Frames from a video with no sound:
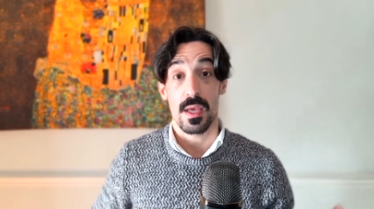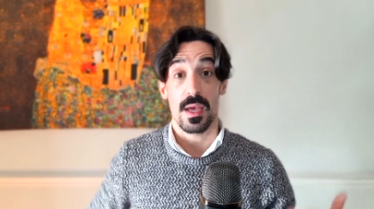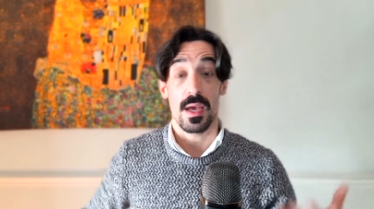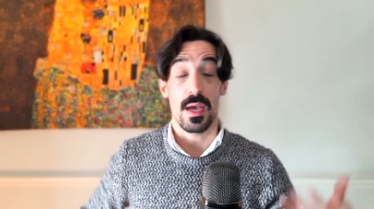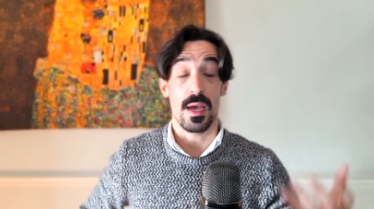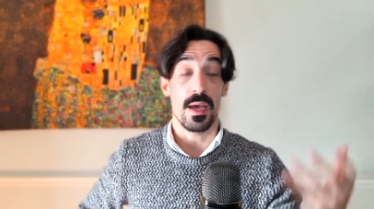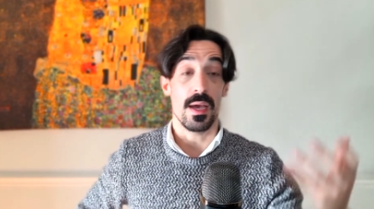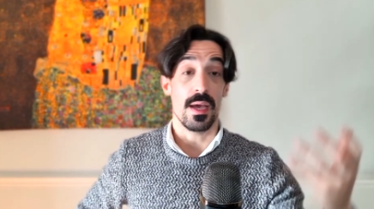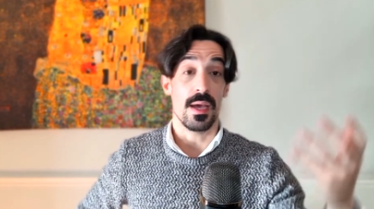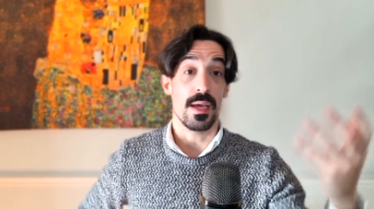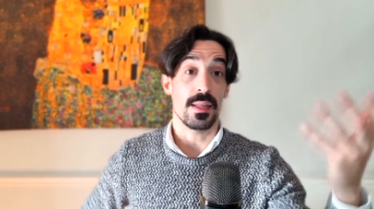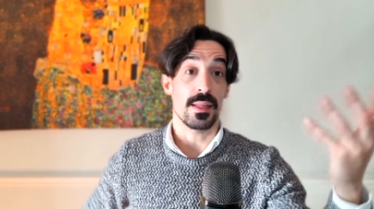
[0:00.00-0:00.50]

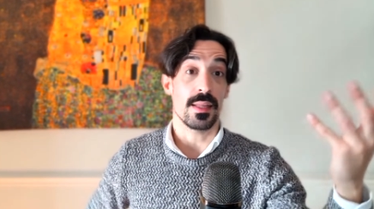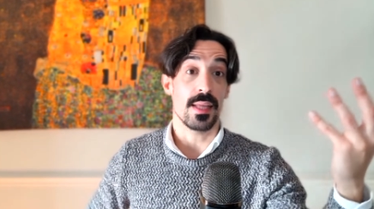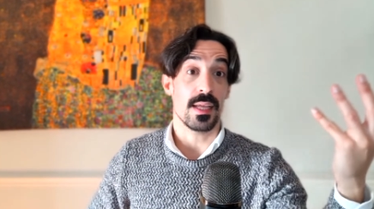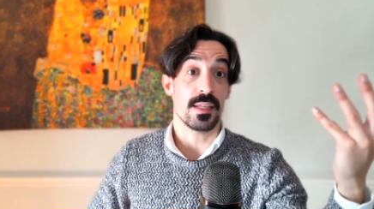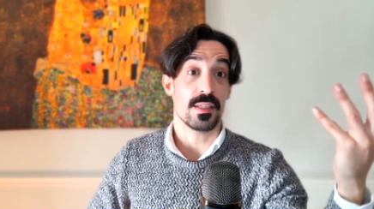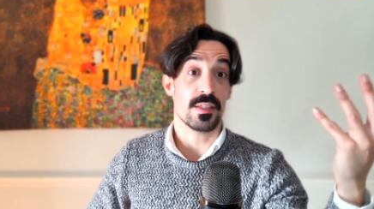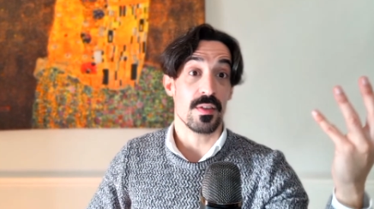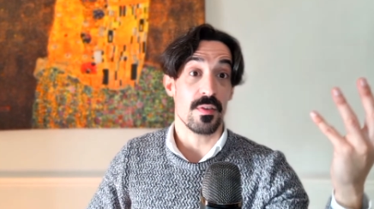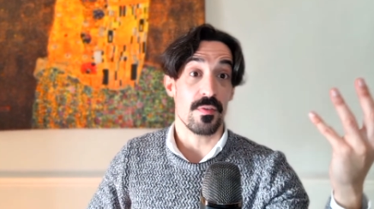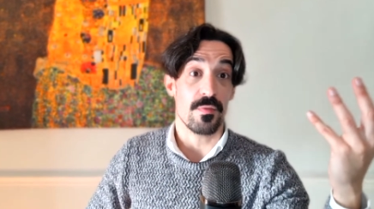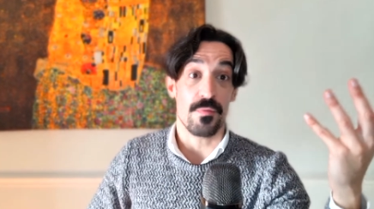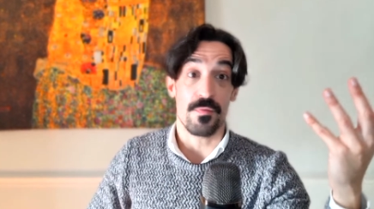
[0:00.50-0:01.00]
And
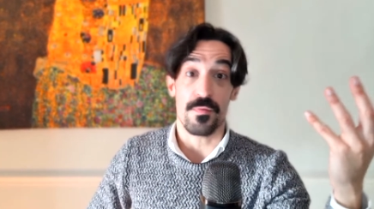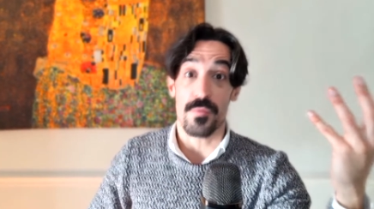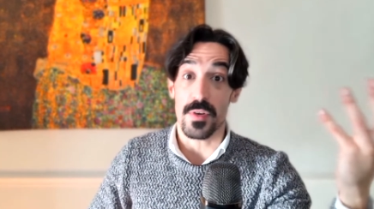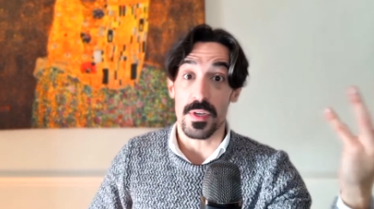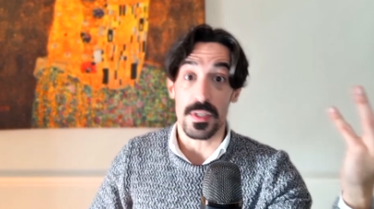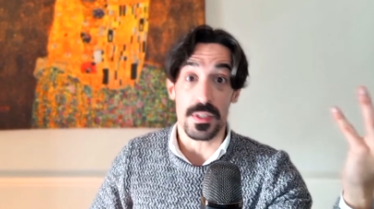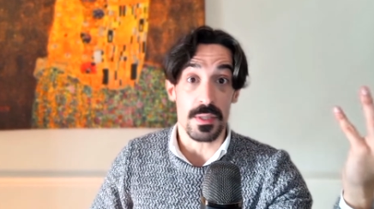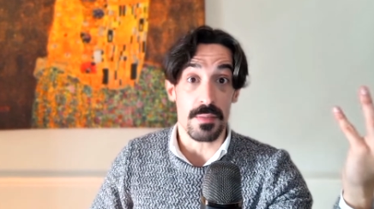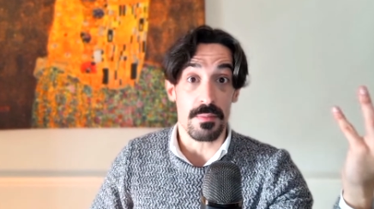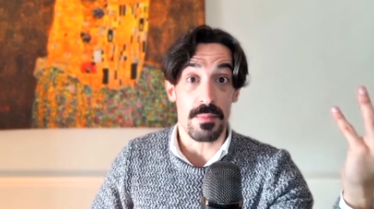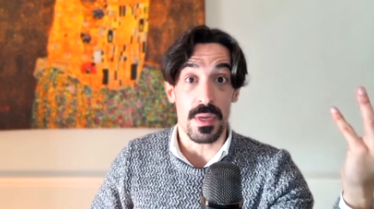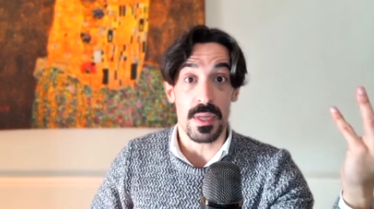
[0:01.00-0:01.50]
that's a
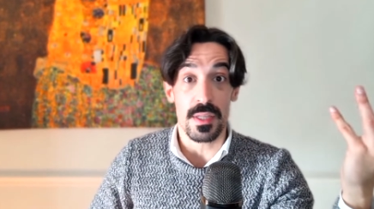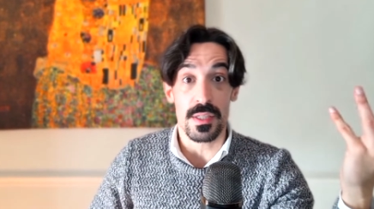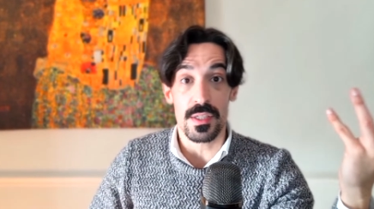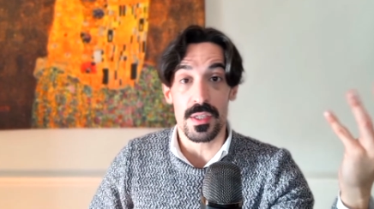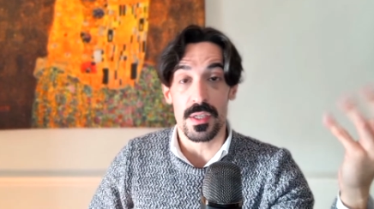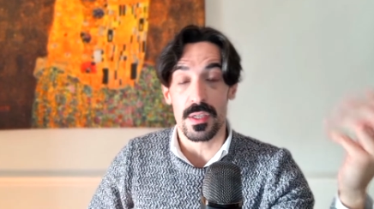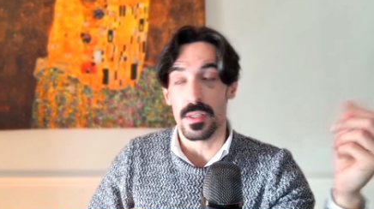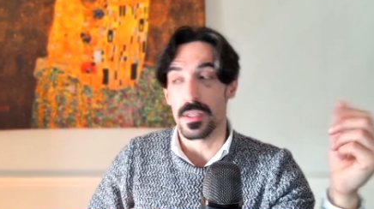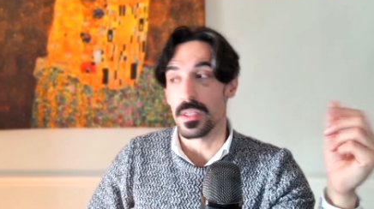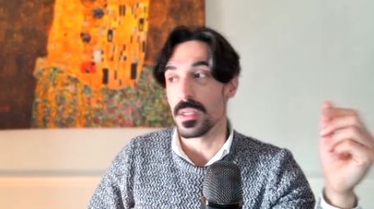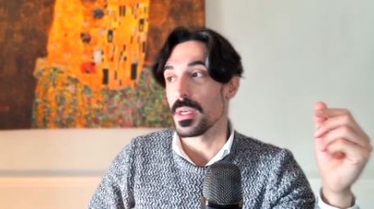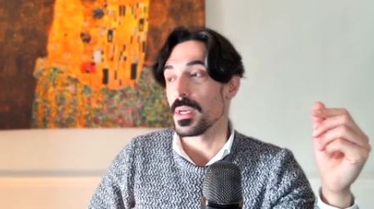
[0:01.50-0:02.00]

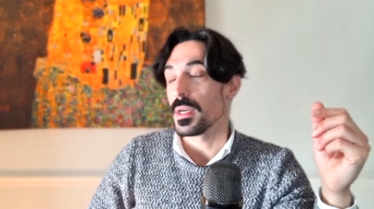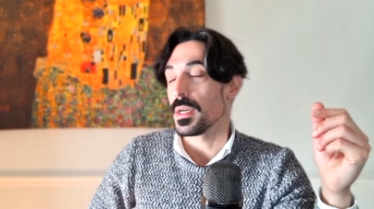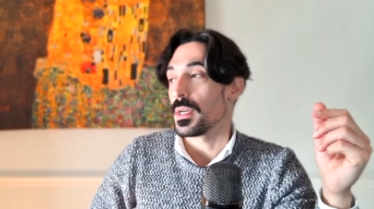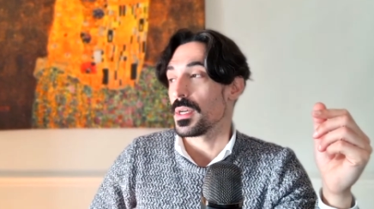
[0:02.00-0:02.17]
fundamental